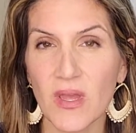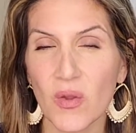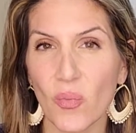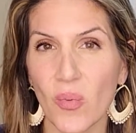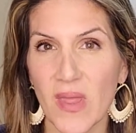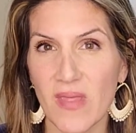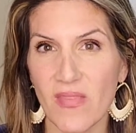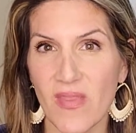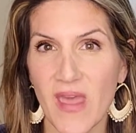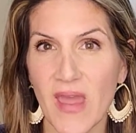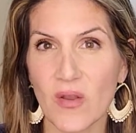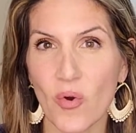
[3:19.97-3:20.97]
when
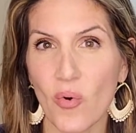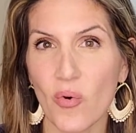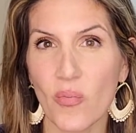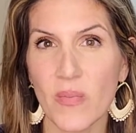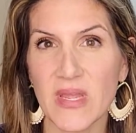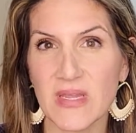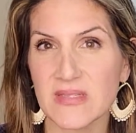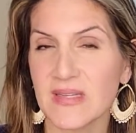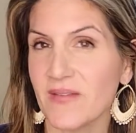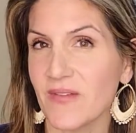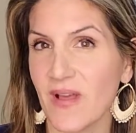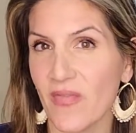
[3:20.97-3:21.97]
that home isn't
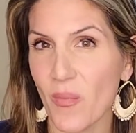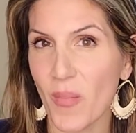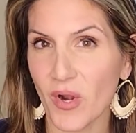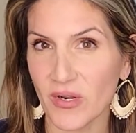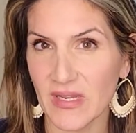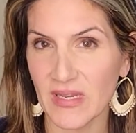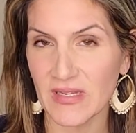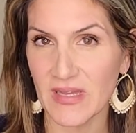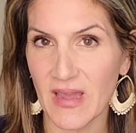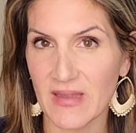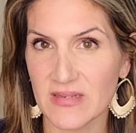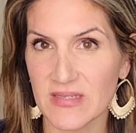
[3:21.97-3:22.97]
even on the market
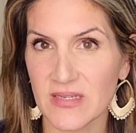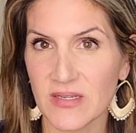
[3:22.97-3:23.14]
yet.